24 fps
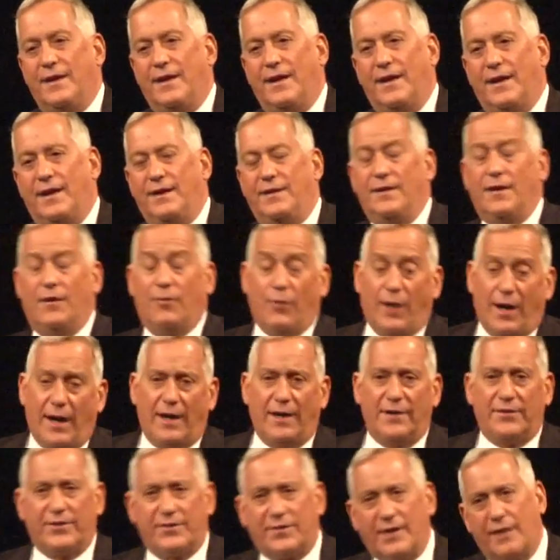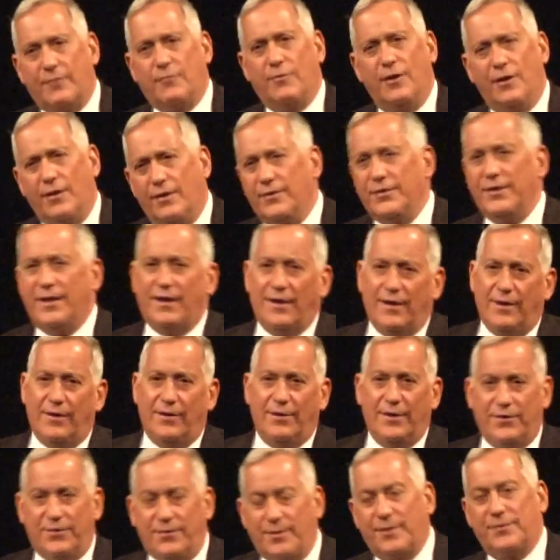And you know, Woz is like, well,
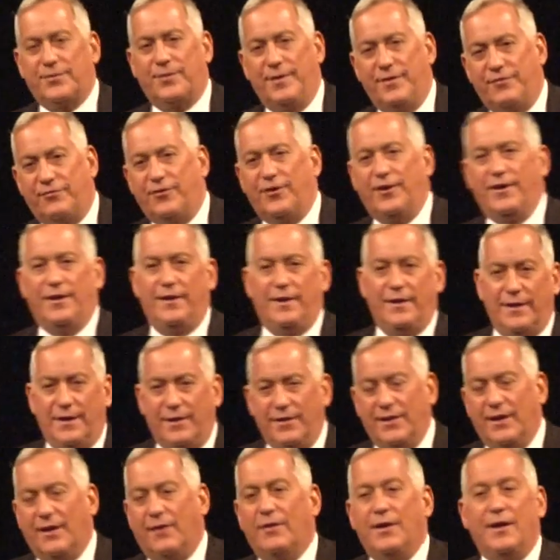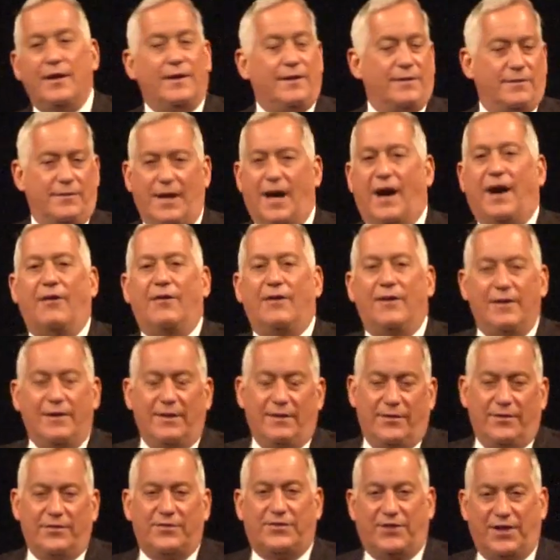no, it's supposed to be free, and you know, no.
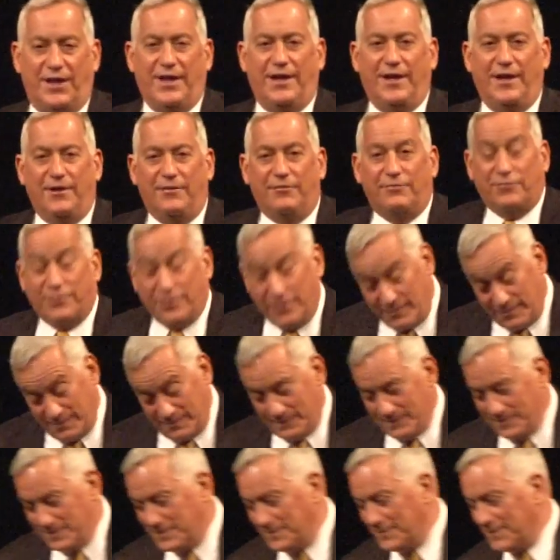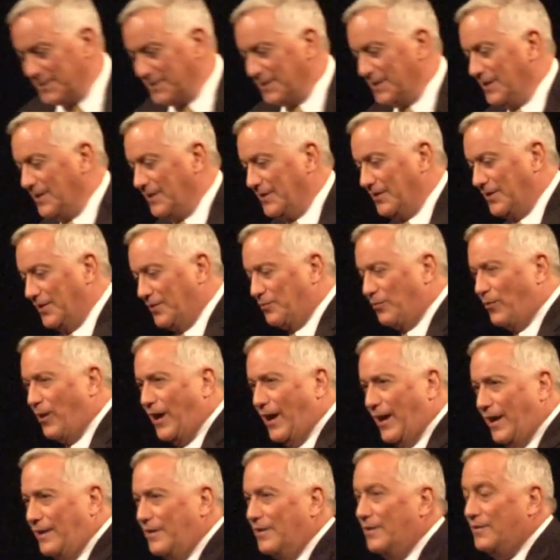Steve, this is
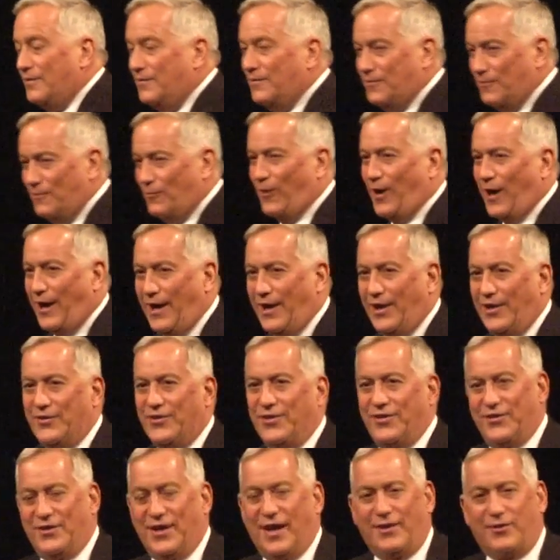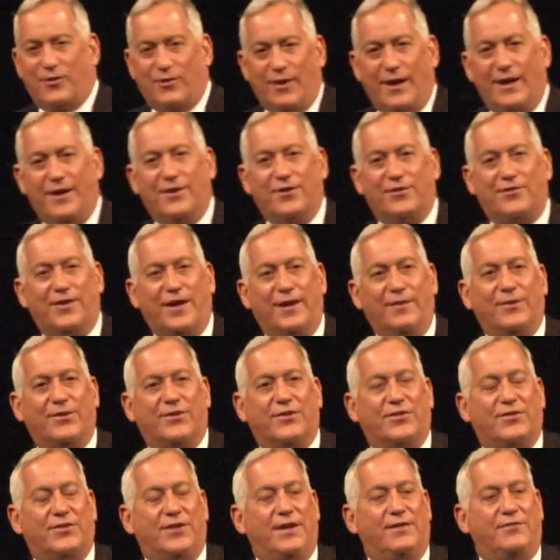why Woz is not quite as famous
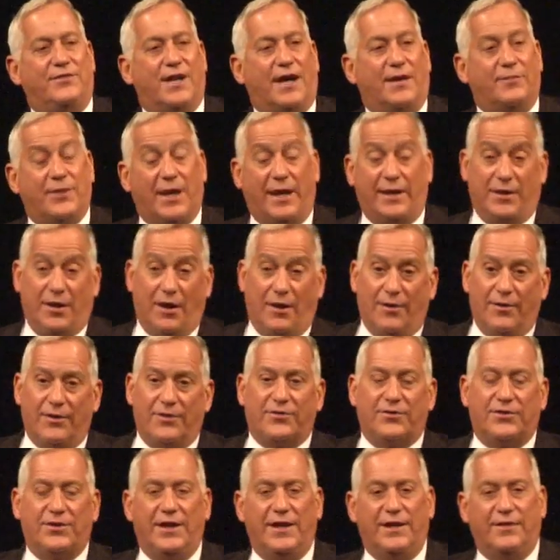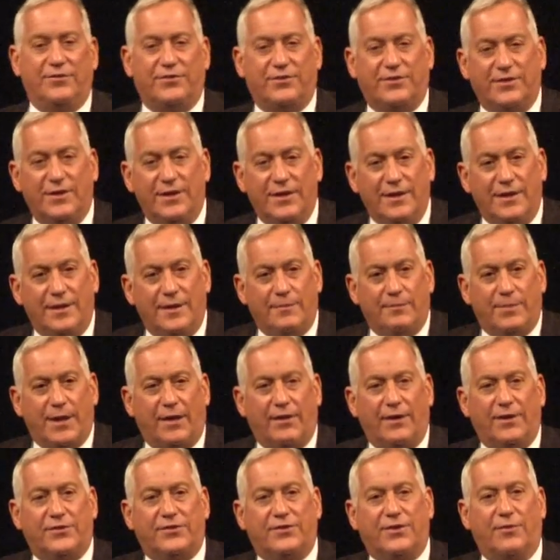as Steve Jobs. They go to Steve's
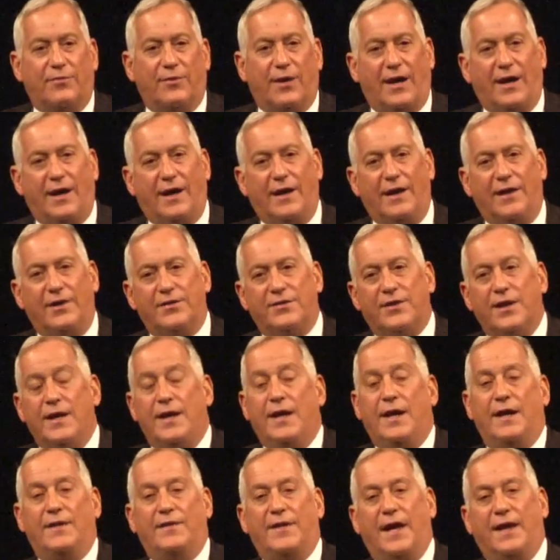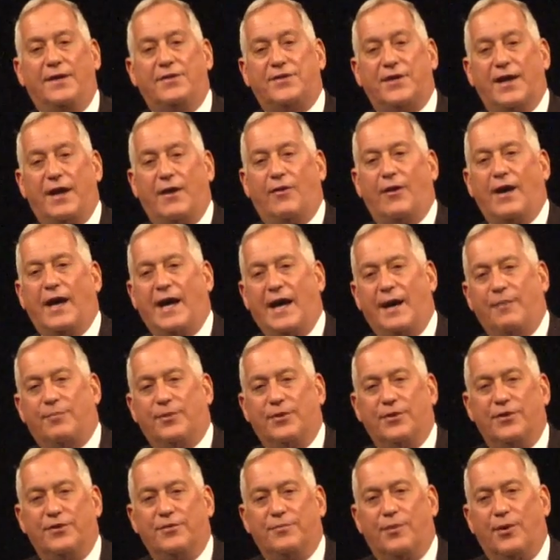parents' garage, and that's how
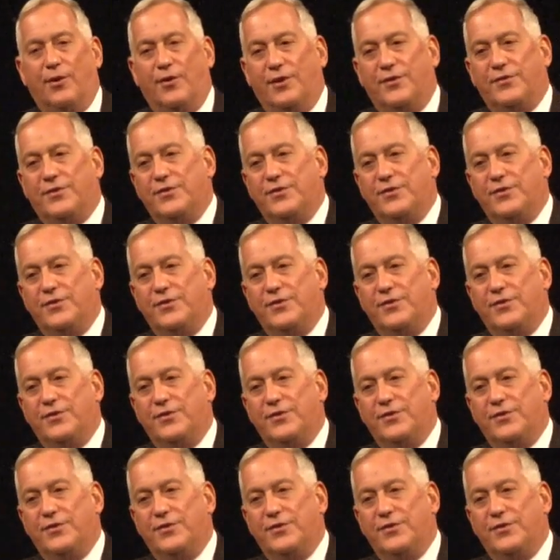Apple is born.